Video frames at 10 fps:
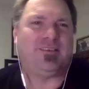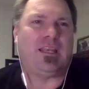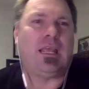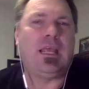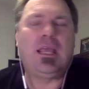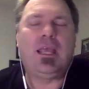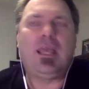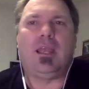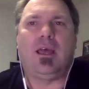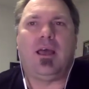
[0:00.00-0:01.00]
And
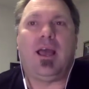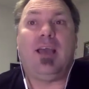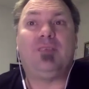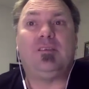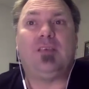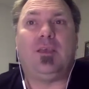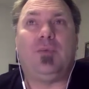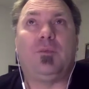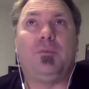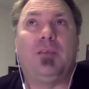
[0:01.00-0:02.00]
I have to say,
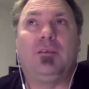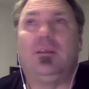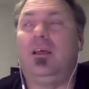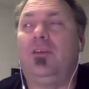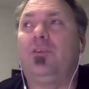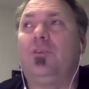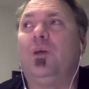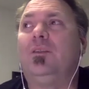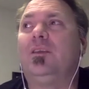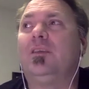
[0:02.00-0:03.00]
with mental health and
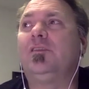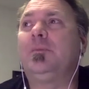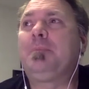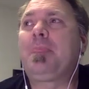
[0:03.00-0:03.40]
wellness,